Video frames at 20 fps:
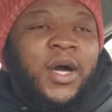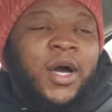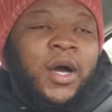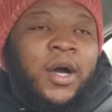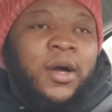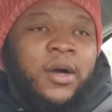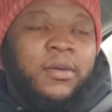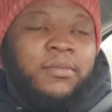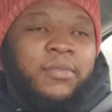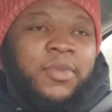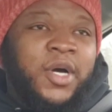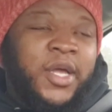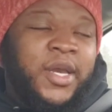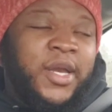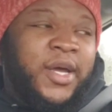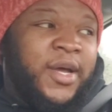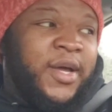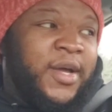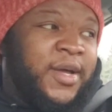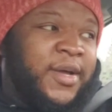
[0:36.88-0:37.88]
Um,
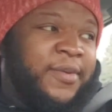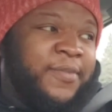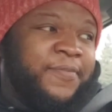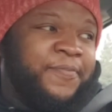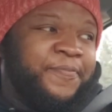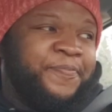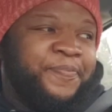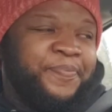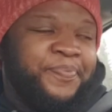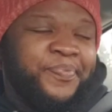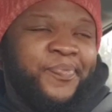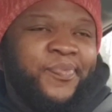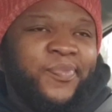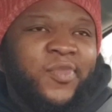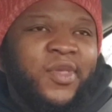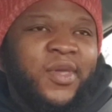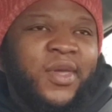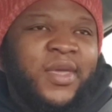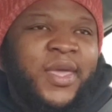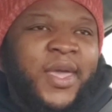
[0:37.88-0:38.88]
but uh,
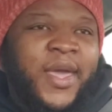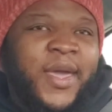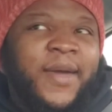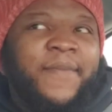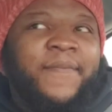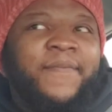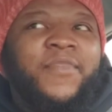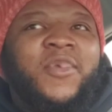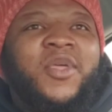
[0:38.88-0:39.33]
yeah,